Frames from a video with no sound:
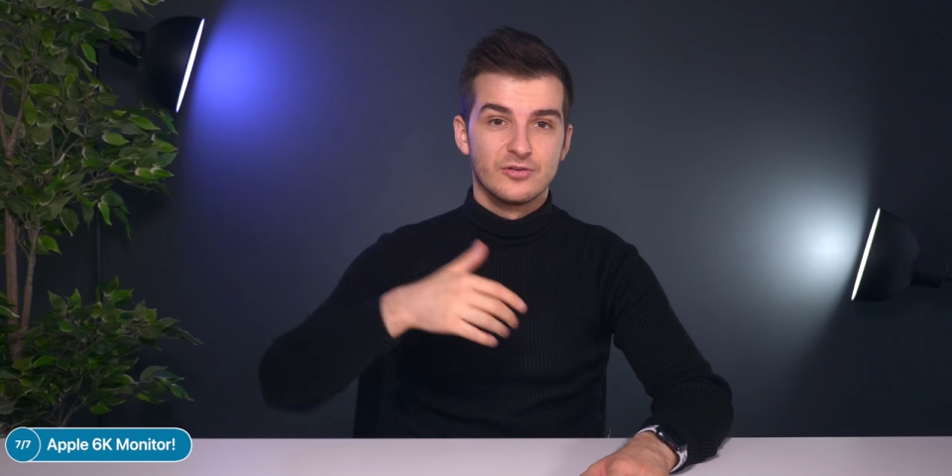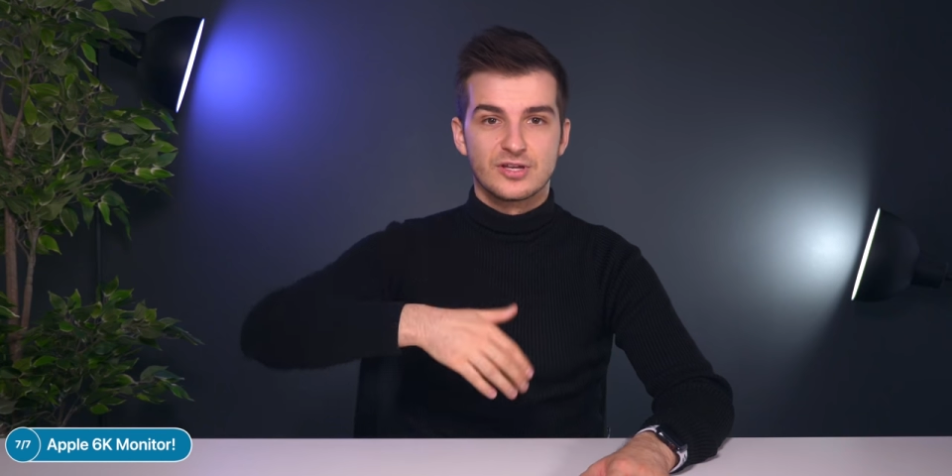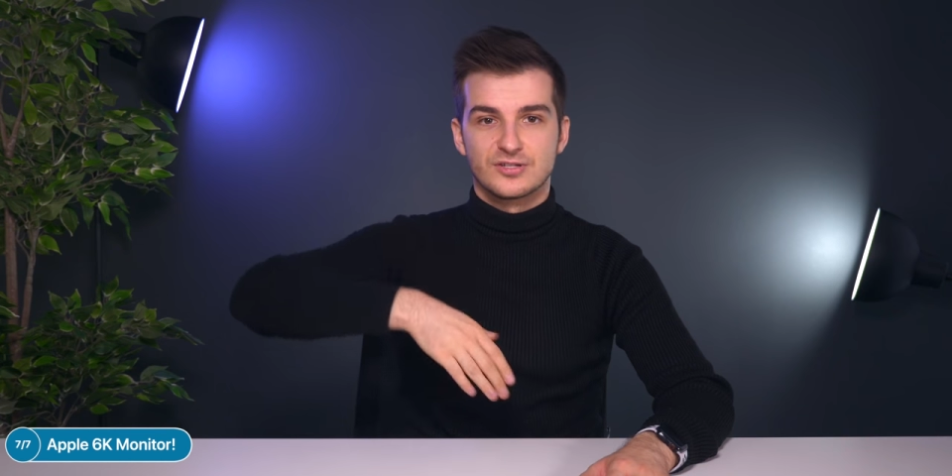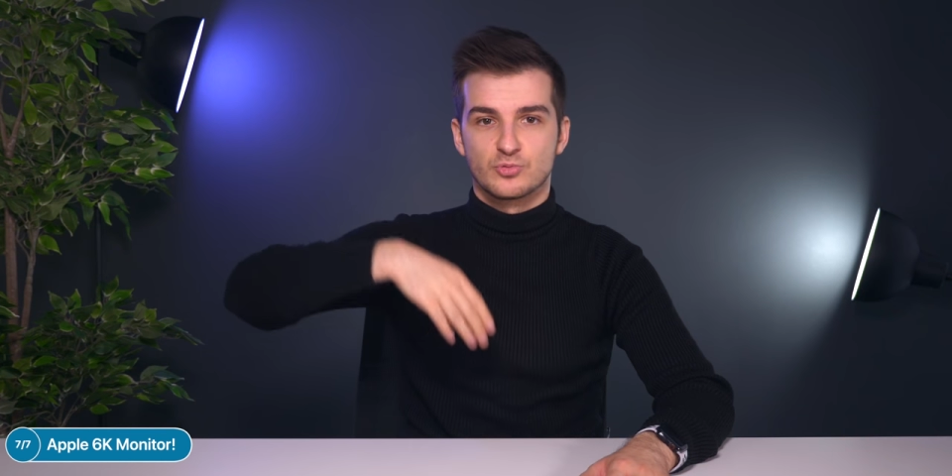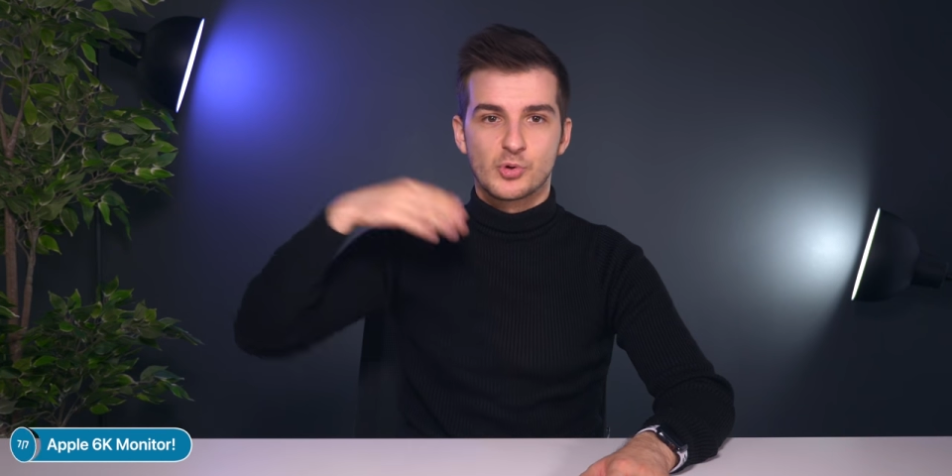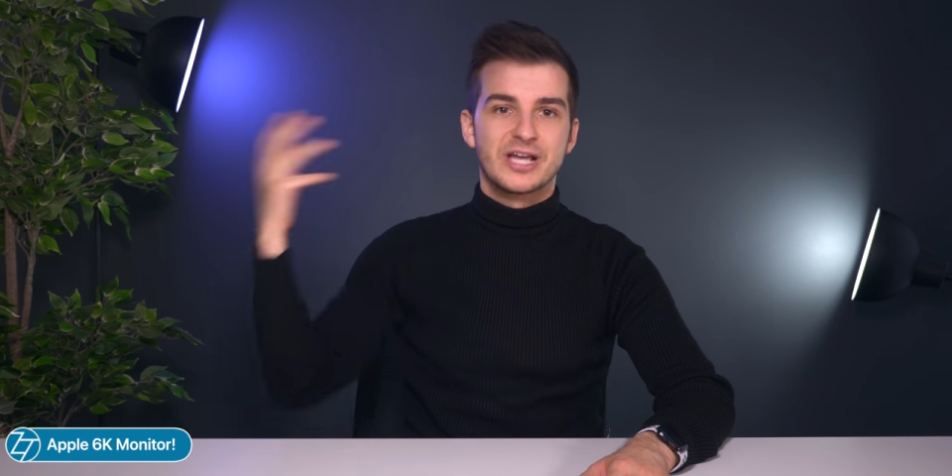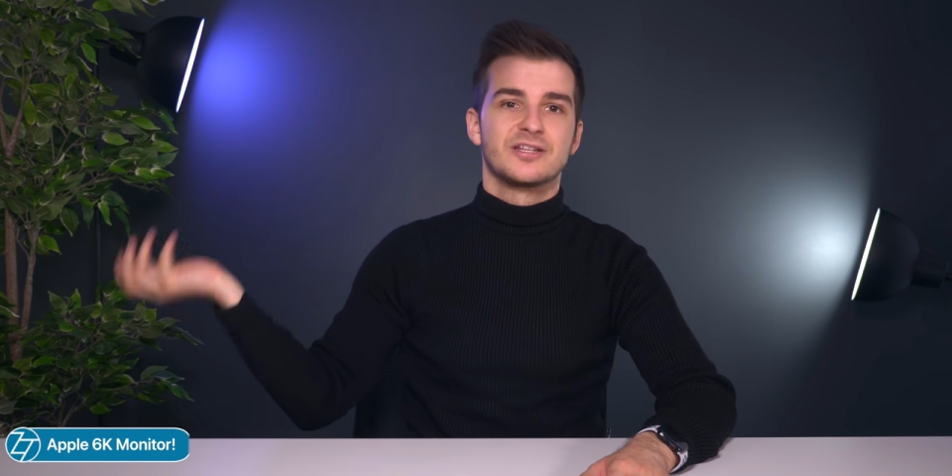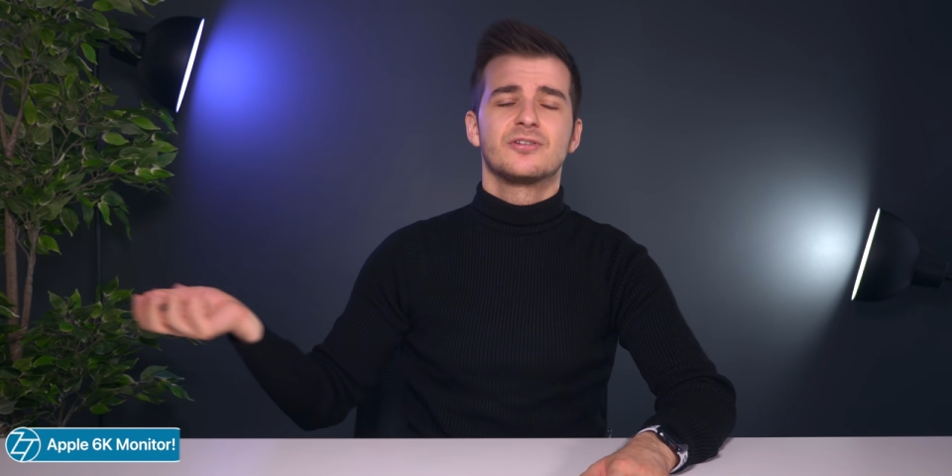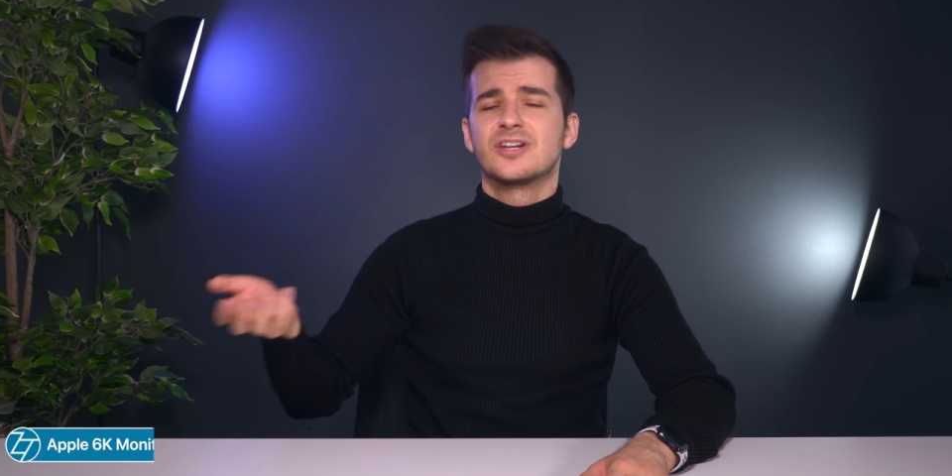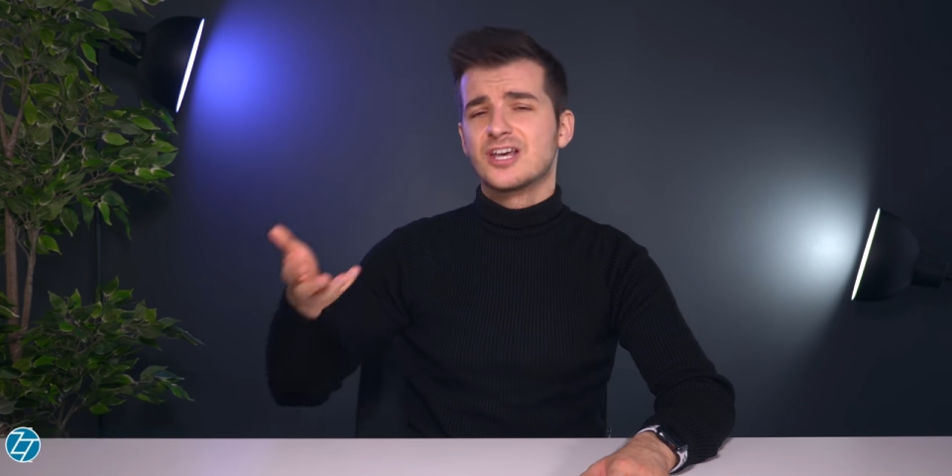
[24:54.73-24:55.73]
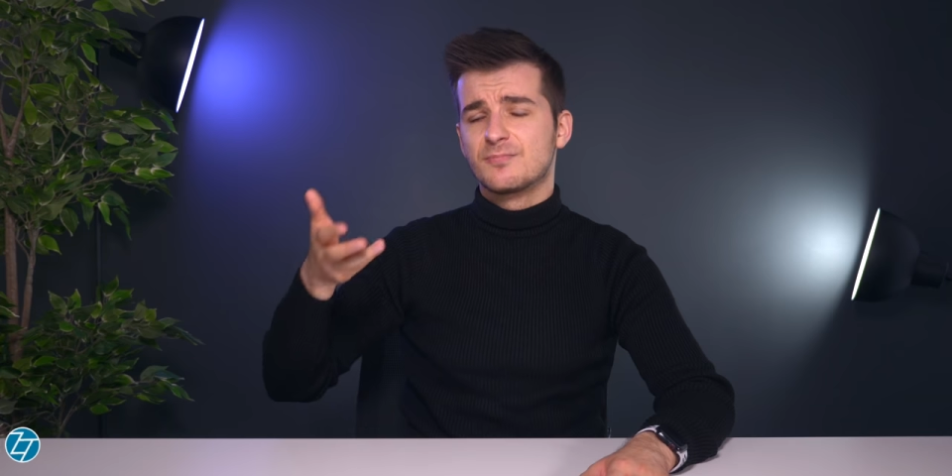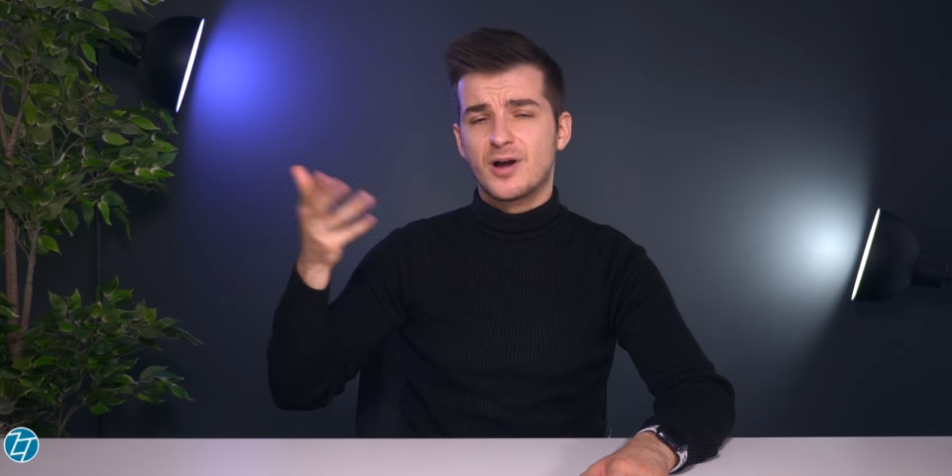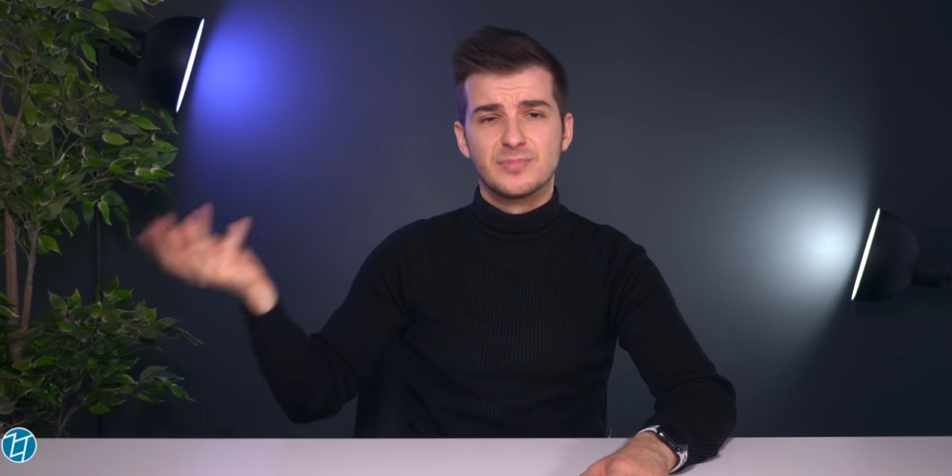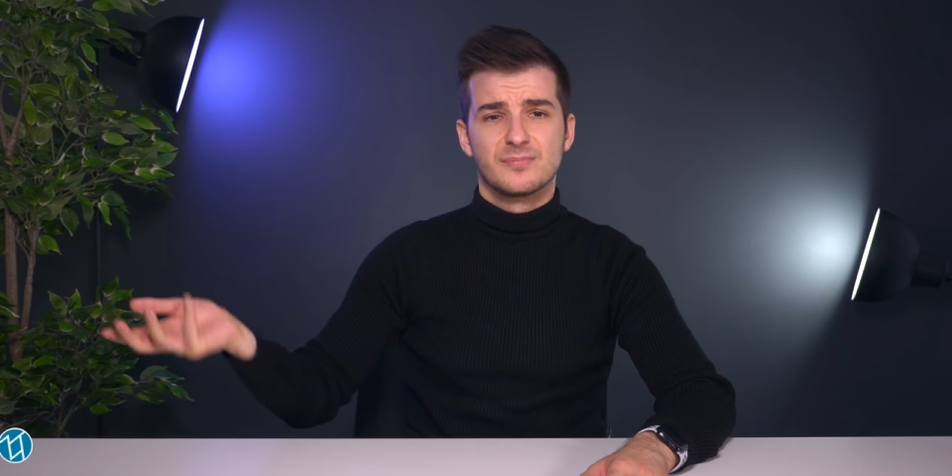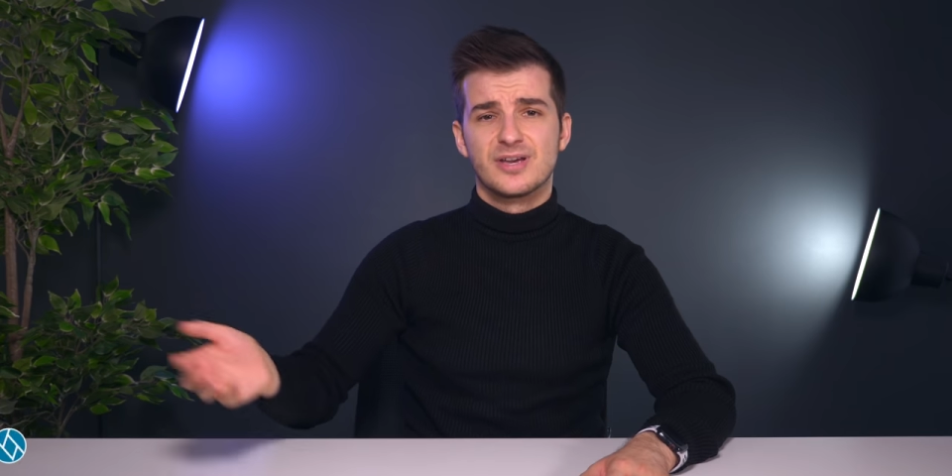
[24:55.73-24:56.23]
you can just wait and you can get a
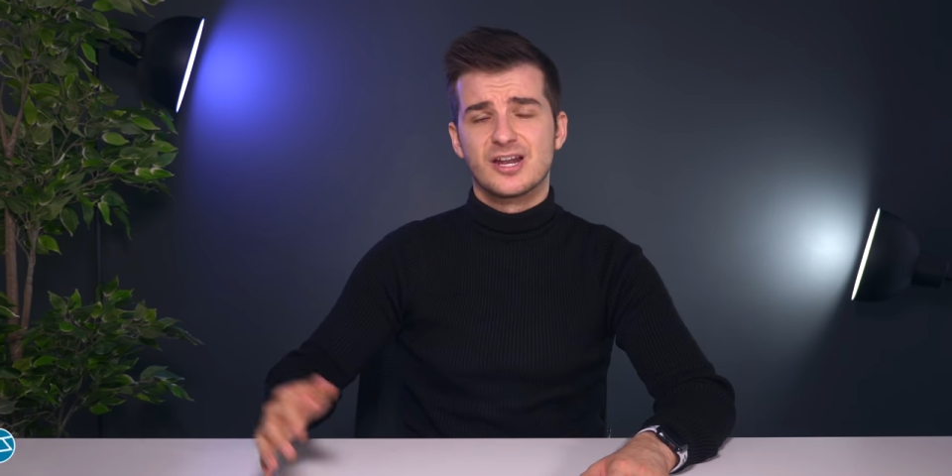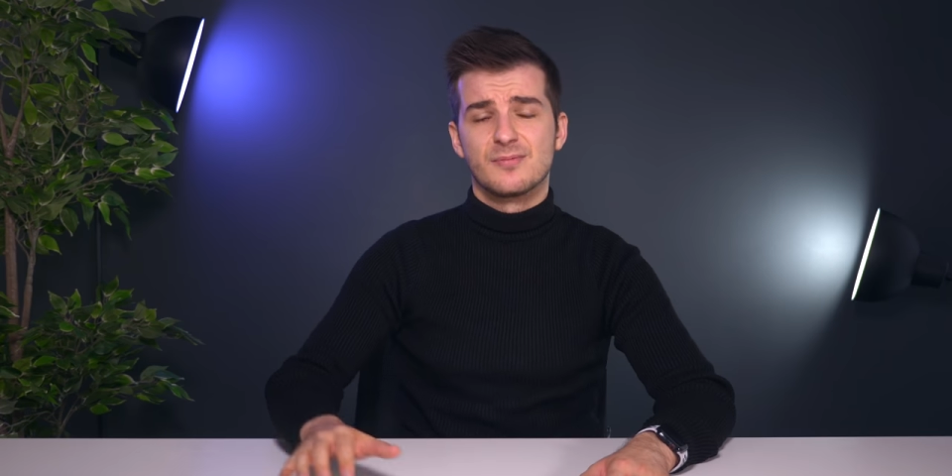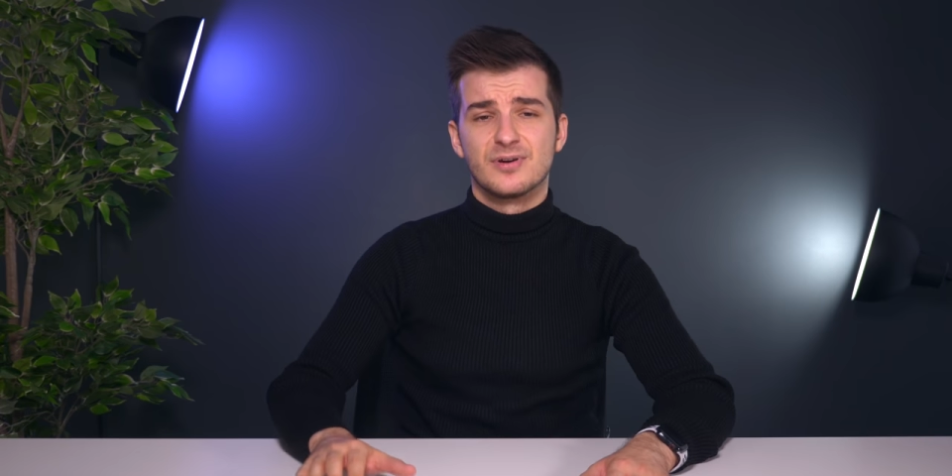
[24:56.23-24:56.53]
public beta.